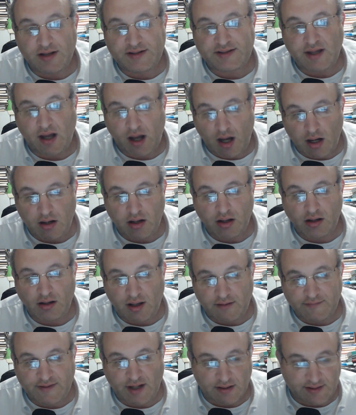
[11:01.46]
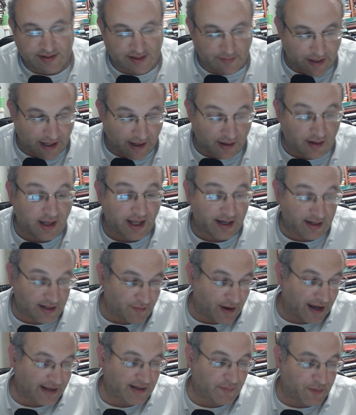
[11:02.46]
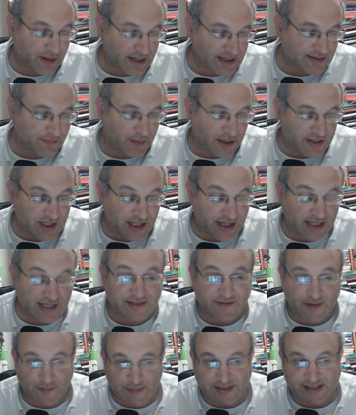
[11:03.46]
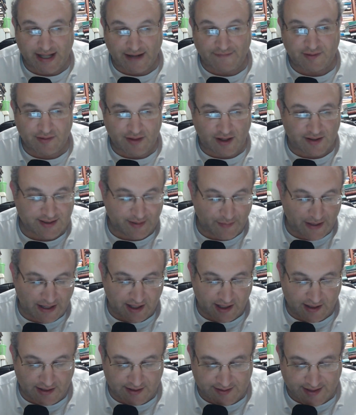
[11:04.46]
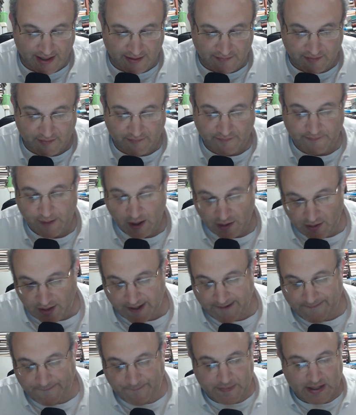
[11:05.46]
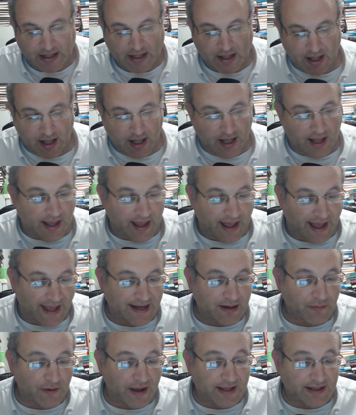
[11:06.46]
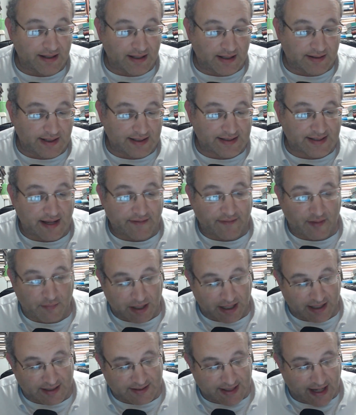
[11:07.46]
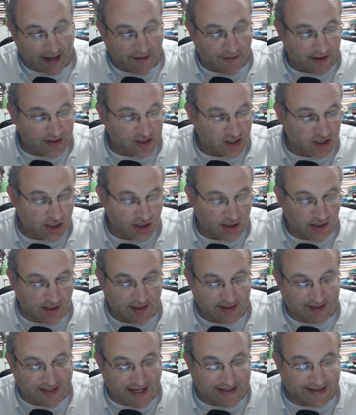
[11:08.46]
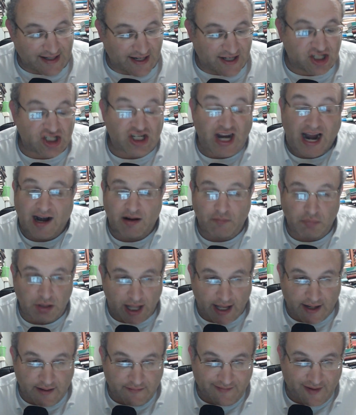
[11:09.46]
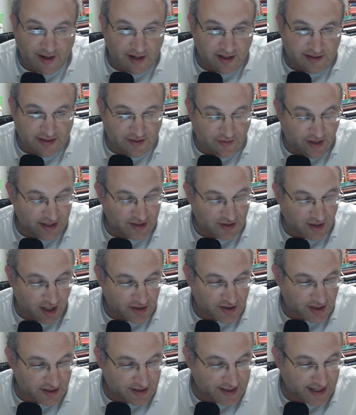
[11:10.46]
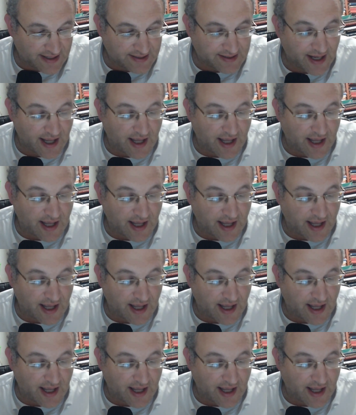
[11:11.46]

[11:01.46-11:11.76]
the uncle of the Ar Sameach, and he rather brings a bunch of things from his nephew, the Ar Sameach, in his sefer. Okay. Anyway, in this sefer, Meleches Cheresh, he says in his Sharblat a very strange lashon. He says,